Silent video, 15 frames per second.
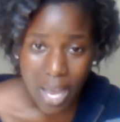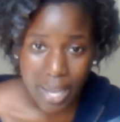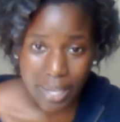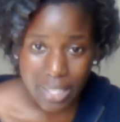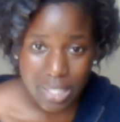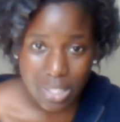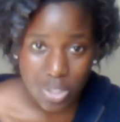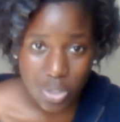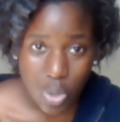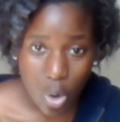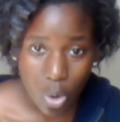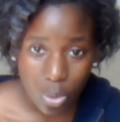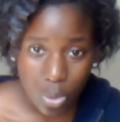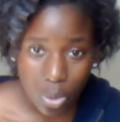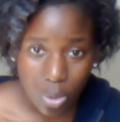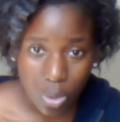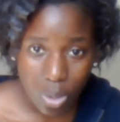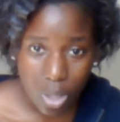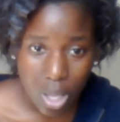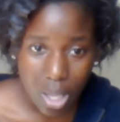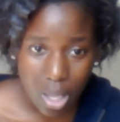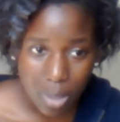I can
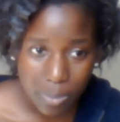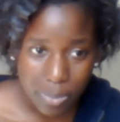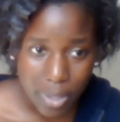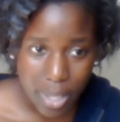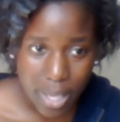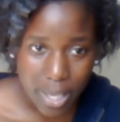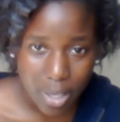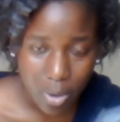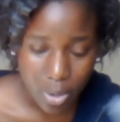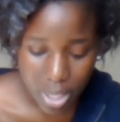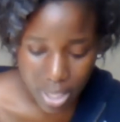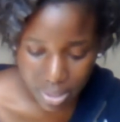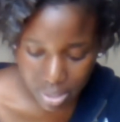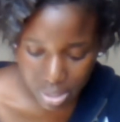total up like, okay,